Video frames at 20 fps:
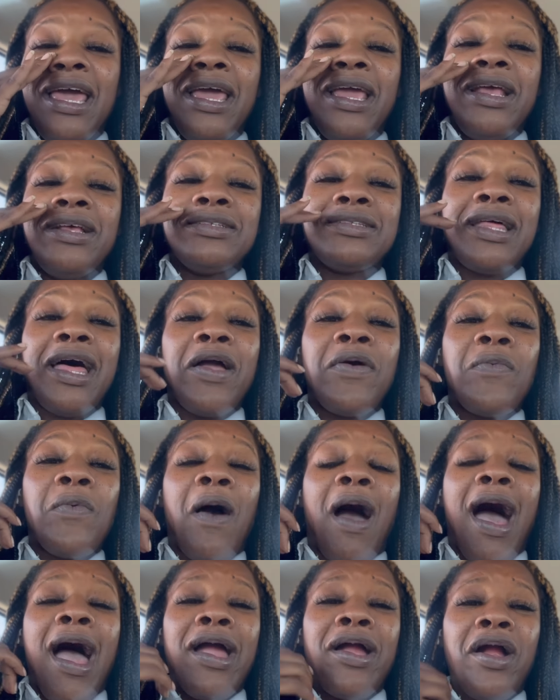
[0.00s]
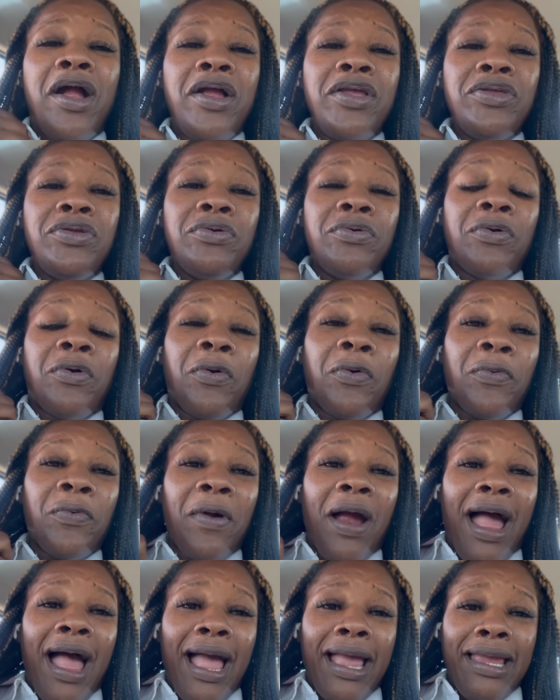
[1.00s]
he's like, why are you
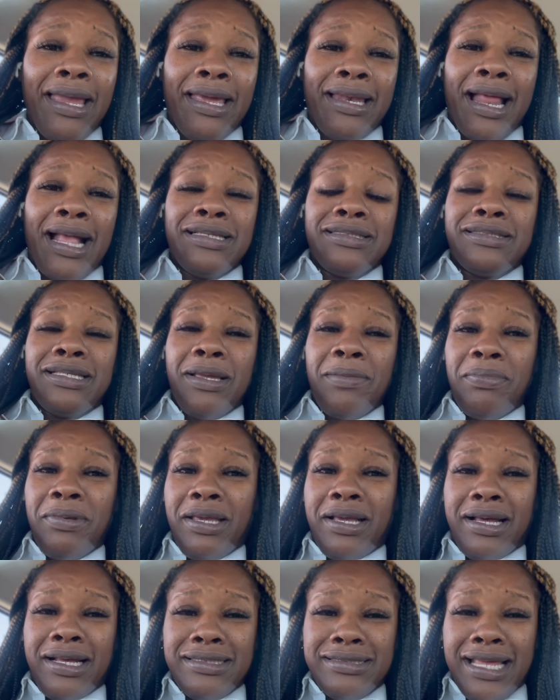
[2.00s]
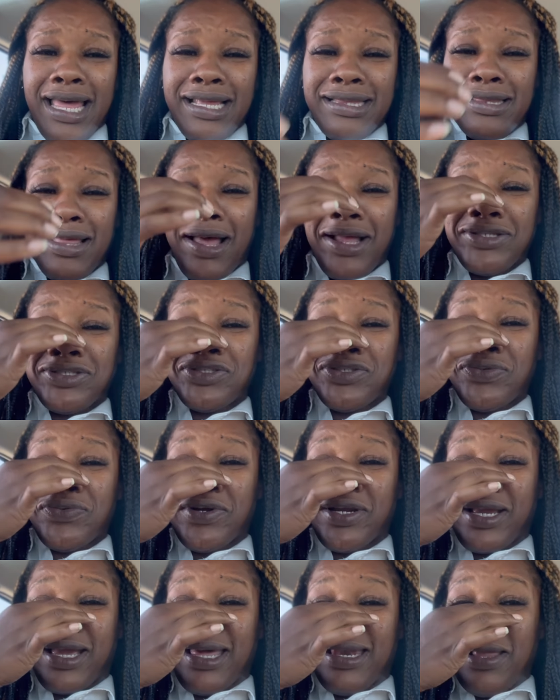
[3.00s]
crying? I said, because I thought you
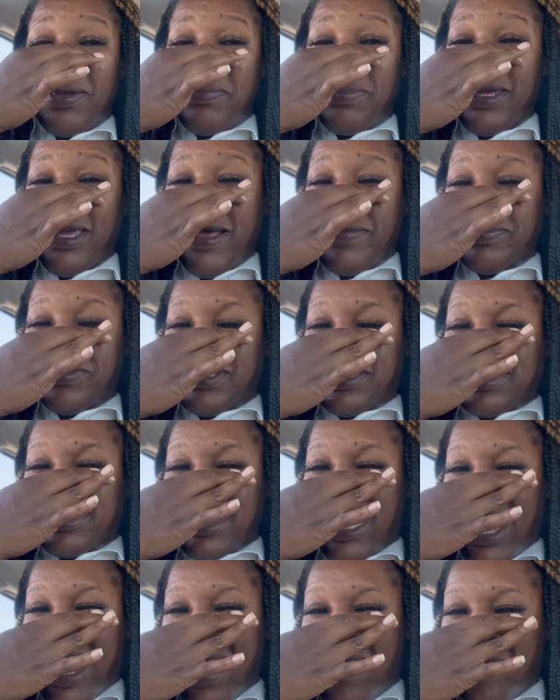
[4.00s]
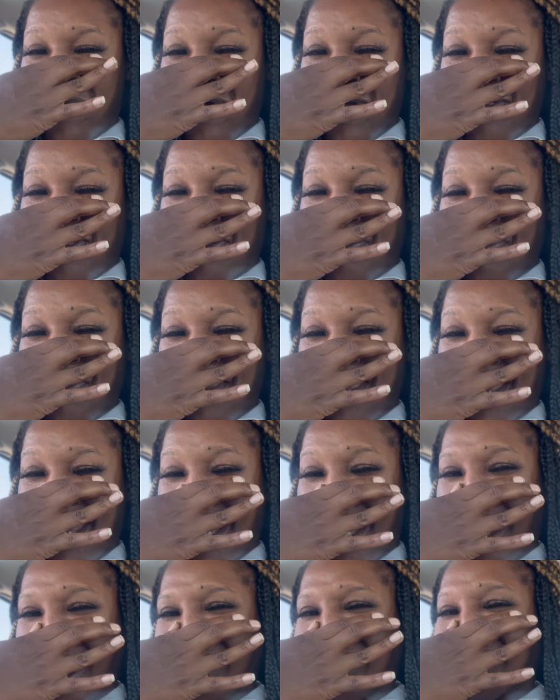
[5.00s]
were gonna be upset with
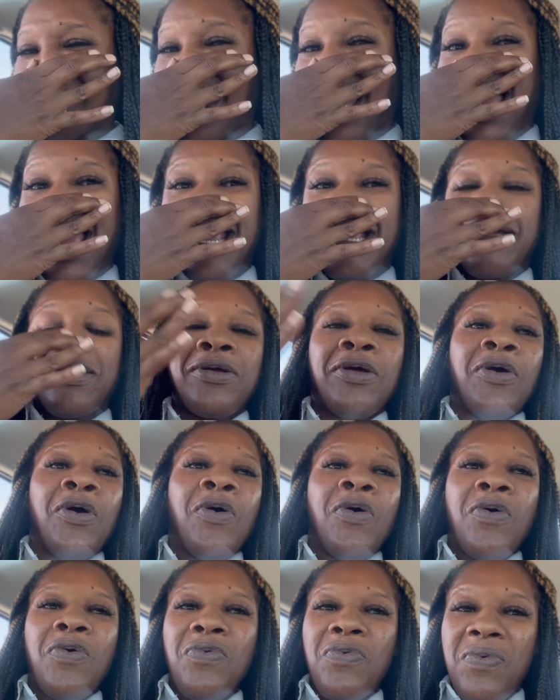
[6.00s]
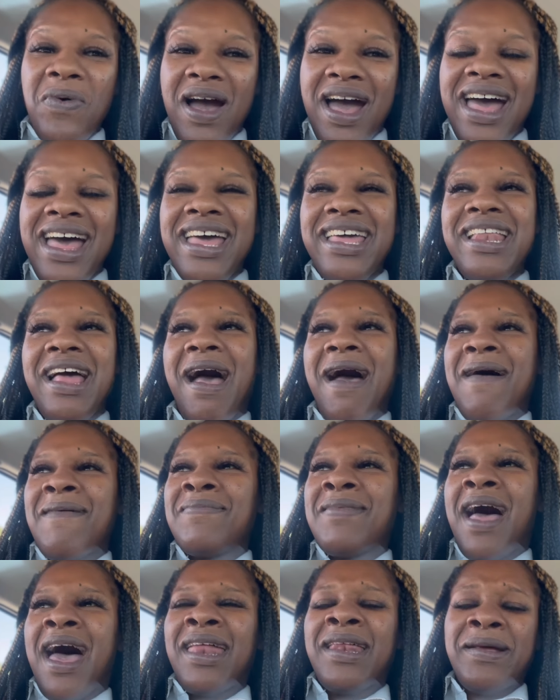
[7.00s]
me. He's like, what? I'm
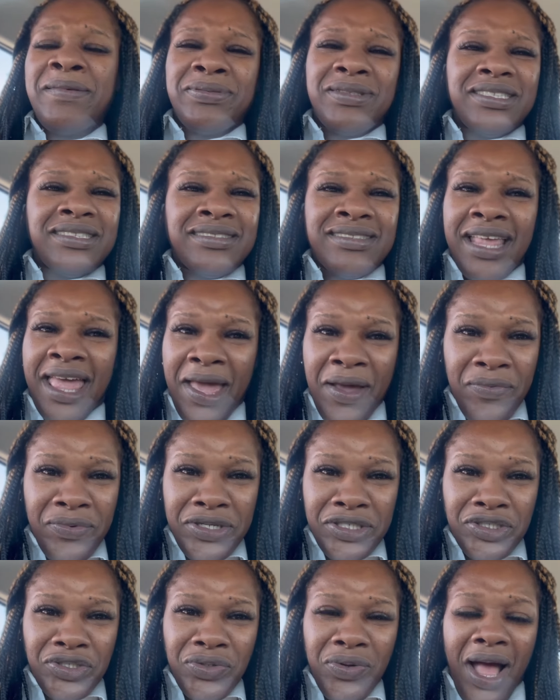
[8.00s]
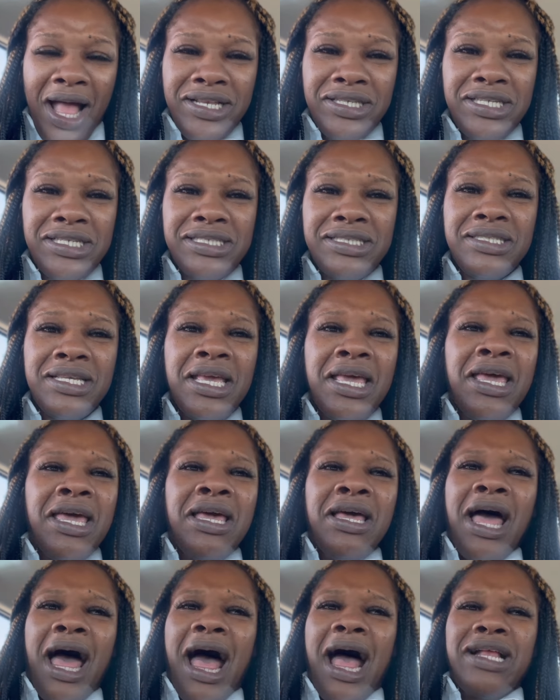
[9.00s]
not upset with you. I just
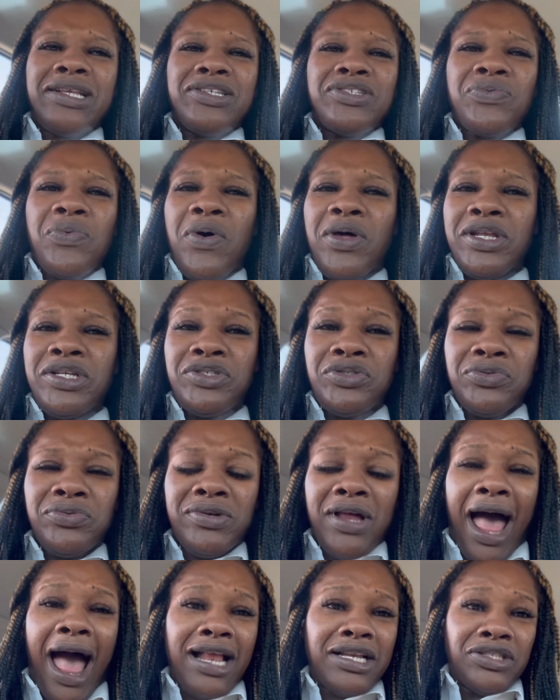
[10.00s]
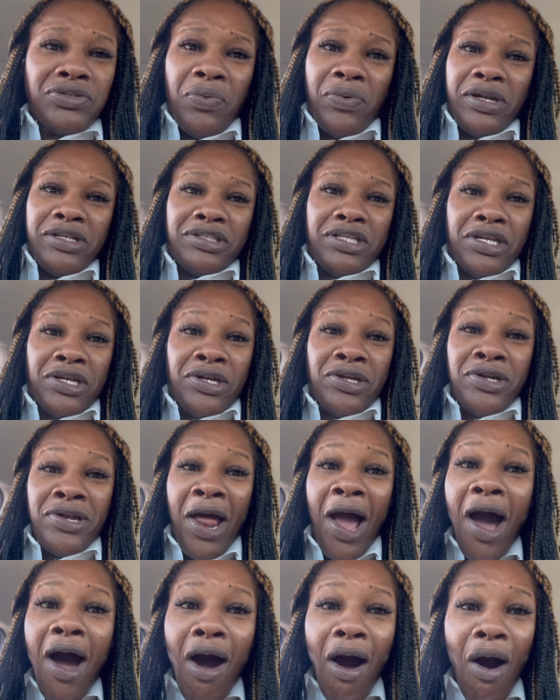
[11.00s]
wanted to
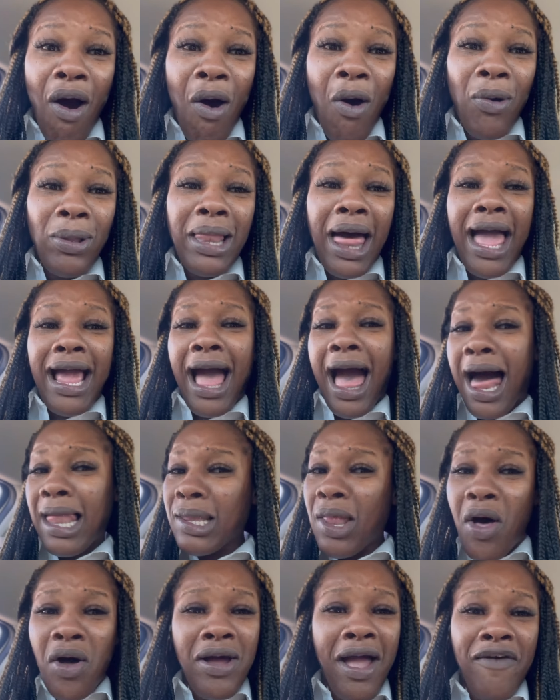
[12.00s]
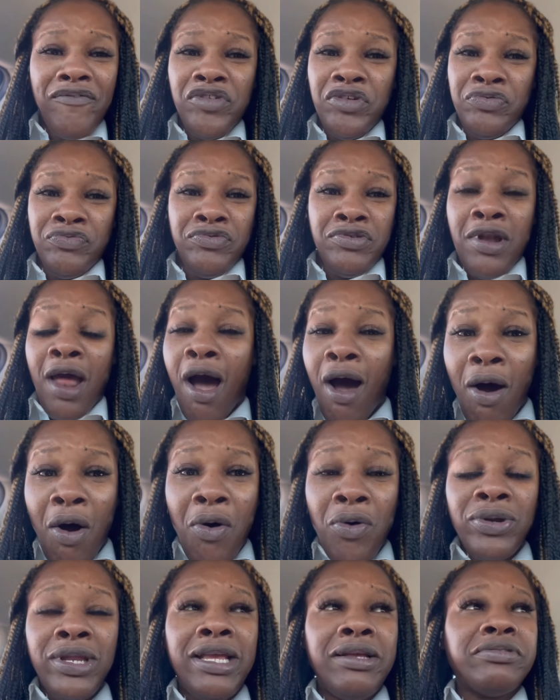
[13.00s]
know, like, how long have you
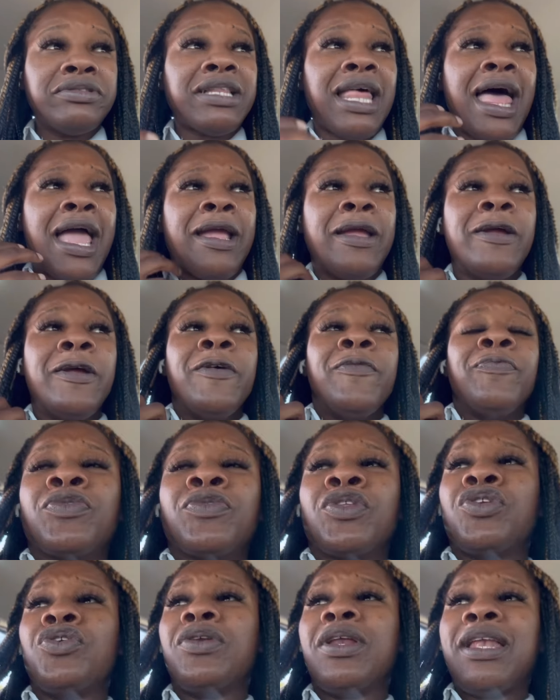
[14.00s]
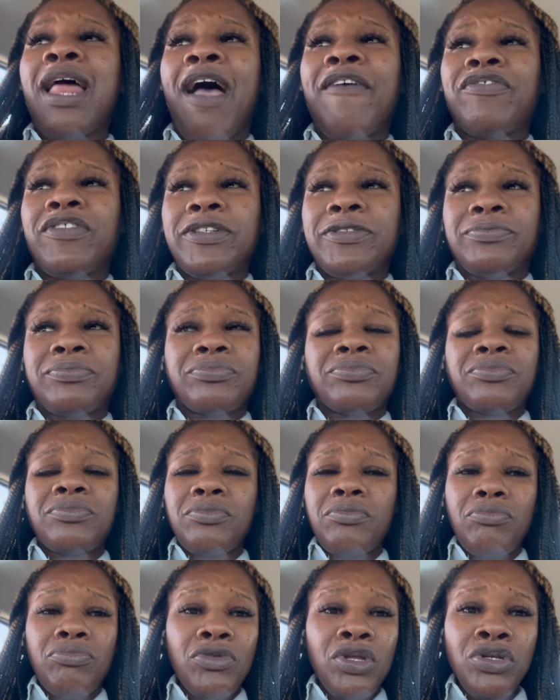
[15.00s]
known? He was like, you didn't have to
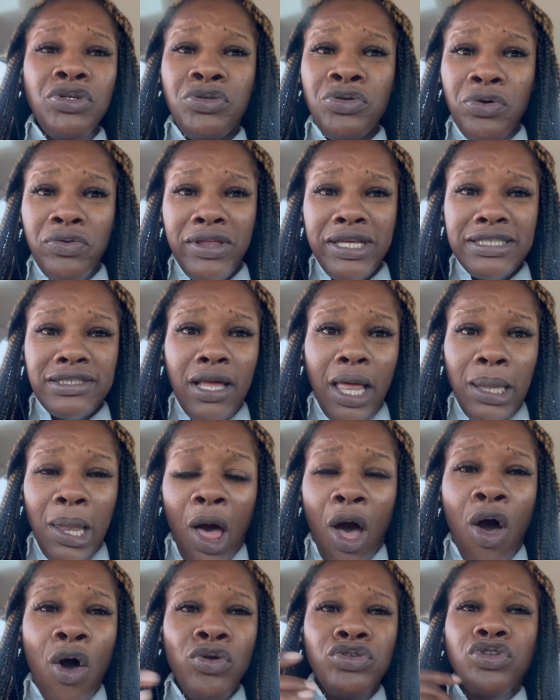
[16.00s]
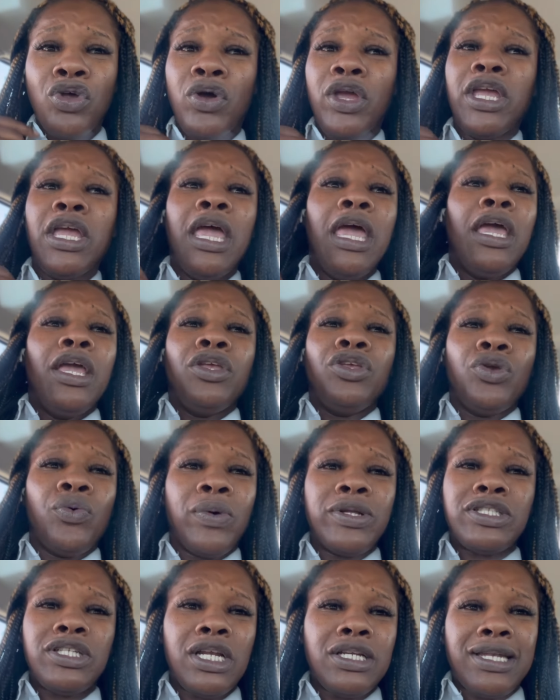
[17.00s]
do this alone. So you
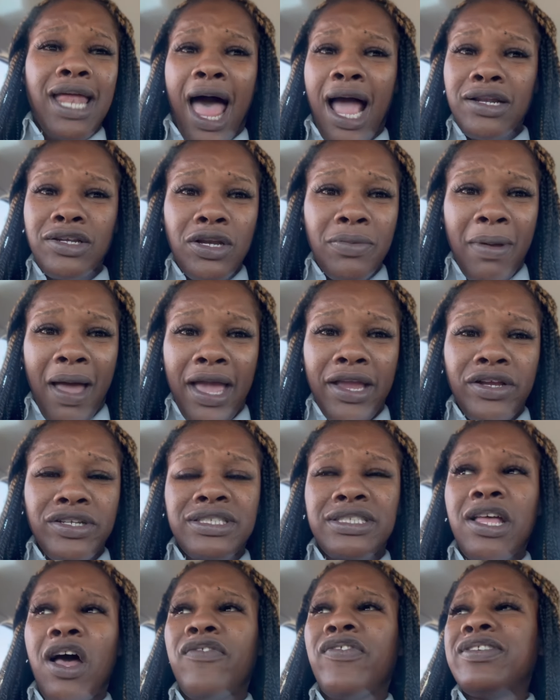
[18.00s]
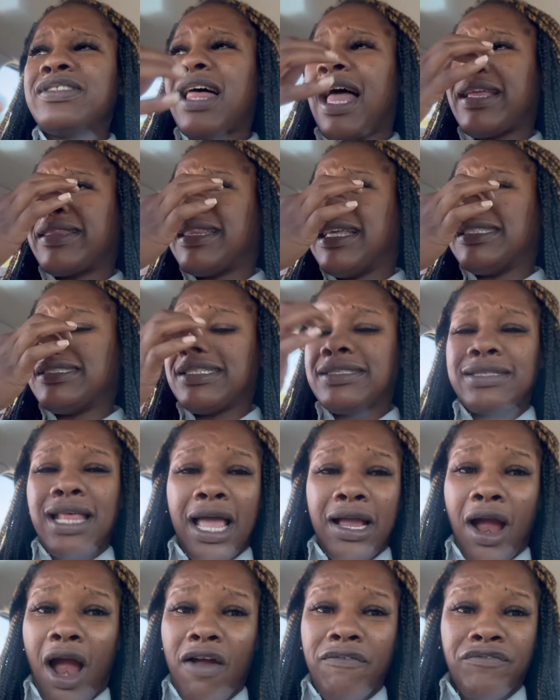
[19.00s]
went to the doctor by yourself. He's like, this is
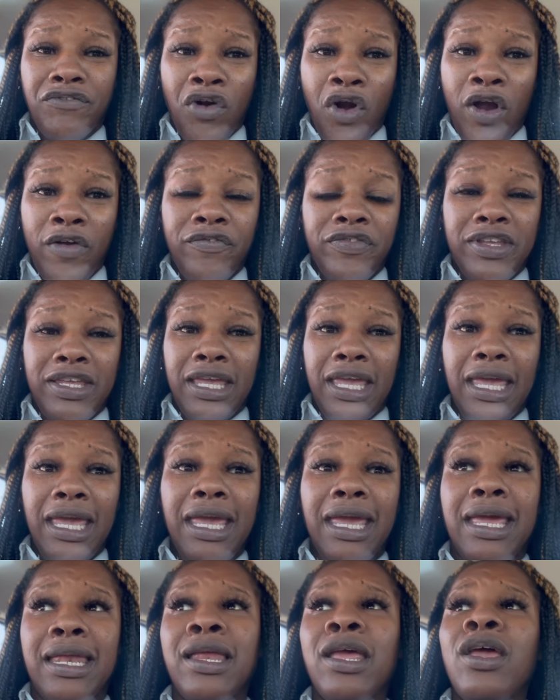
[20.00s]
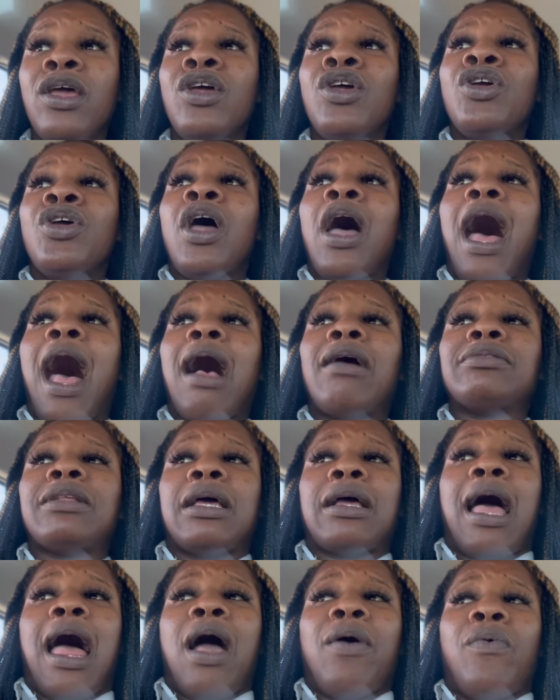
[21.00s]
like our 4th kid. I was
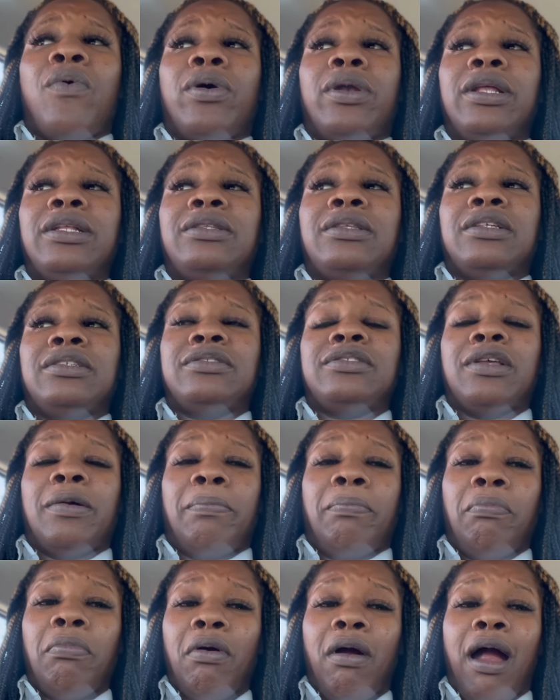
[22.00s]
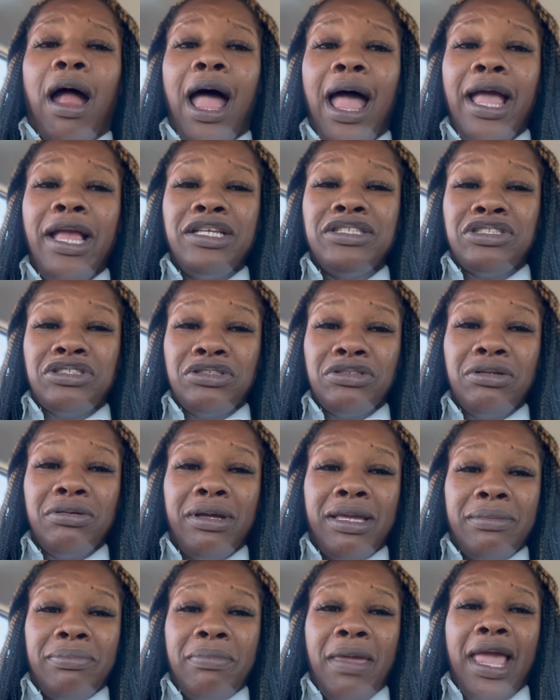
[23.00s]
like, I wanted to surprise you
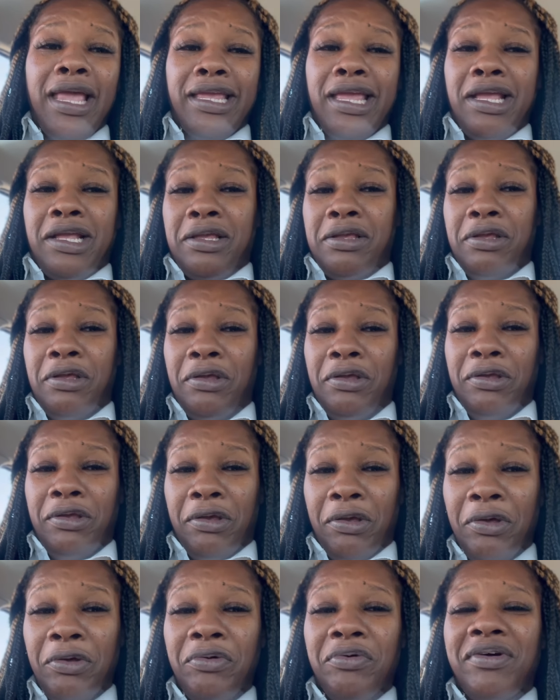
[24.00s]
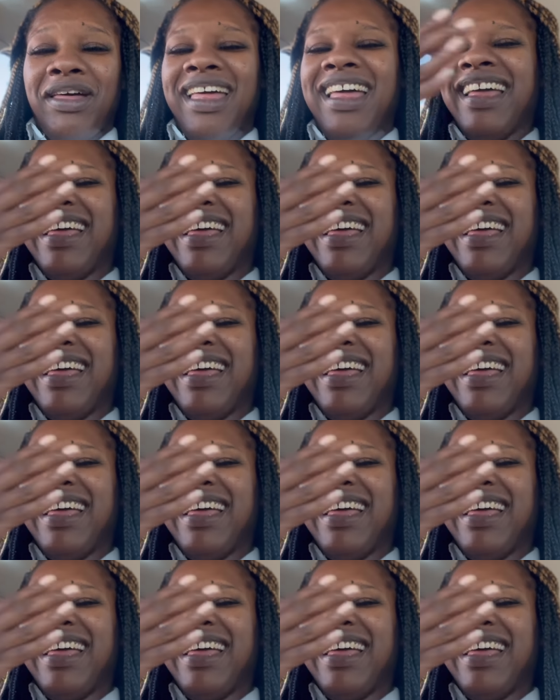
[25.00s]
and make it cute.